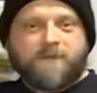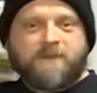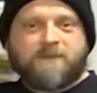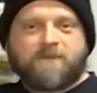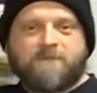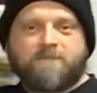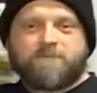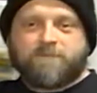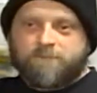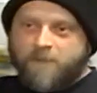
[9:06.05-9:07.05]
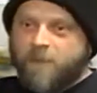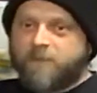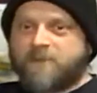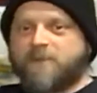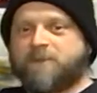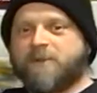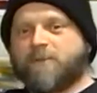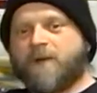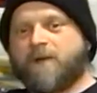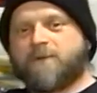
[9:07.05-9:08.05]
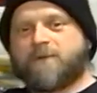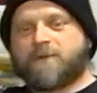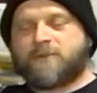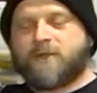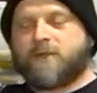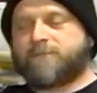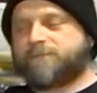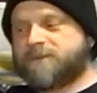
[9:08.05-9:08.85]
He's always going to be around on the show.